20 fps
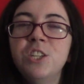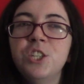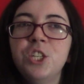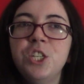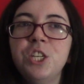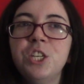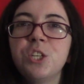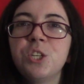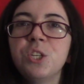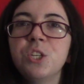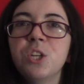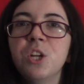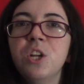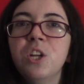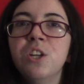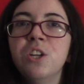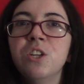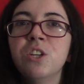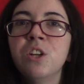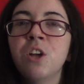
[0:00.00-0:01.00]
She is
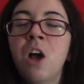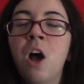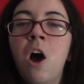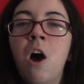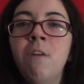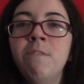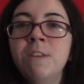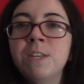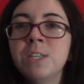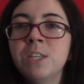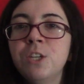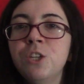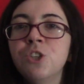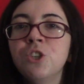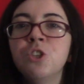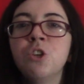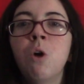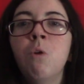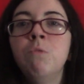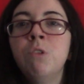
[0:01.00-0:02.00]
obviously
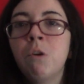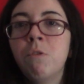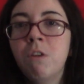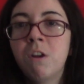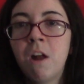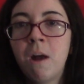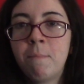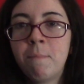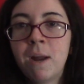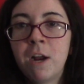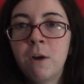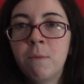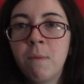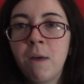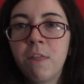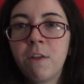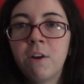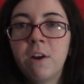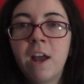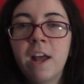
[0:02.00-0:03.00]
so doted on by her
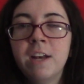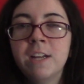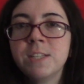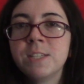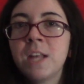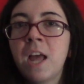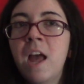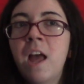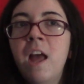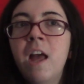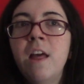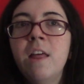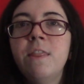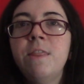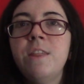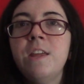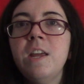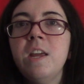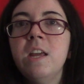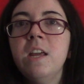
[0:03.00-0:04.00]
mother and is
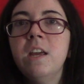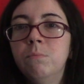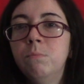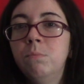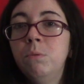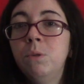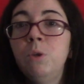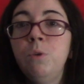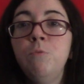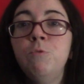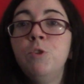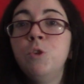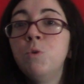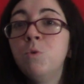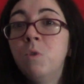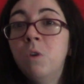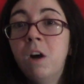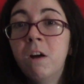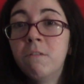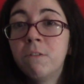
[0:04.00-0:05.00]
the blue
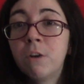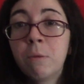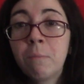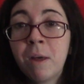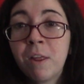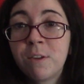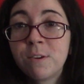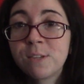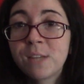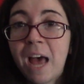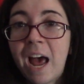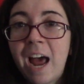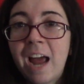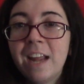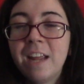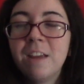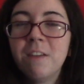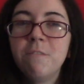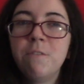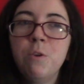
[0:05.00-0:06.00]
jewel of her mother's eye,
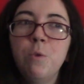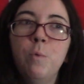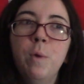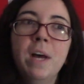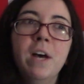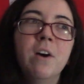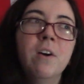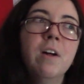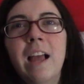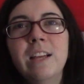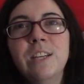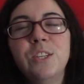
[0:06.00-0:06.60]
if you will.